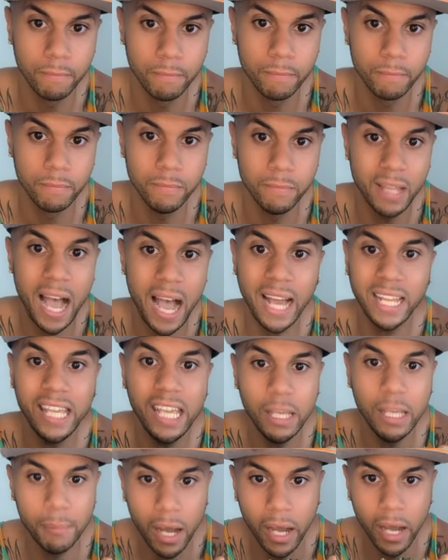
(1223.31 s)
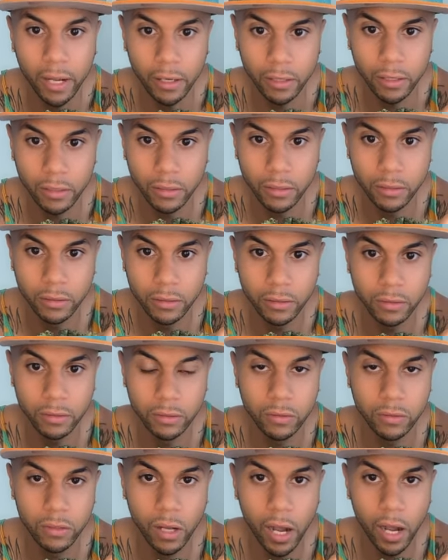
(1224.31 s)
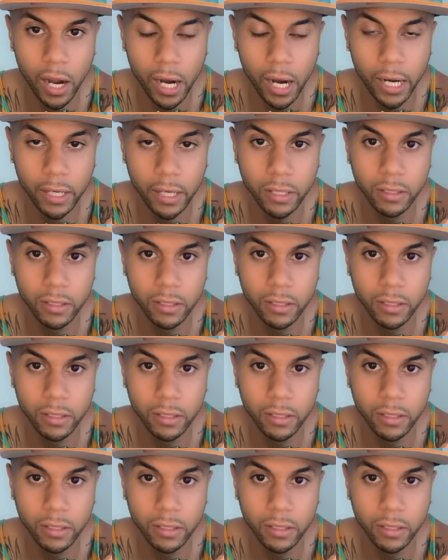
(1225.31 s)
not heme iron, all right?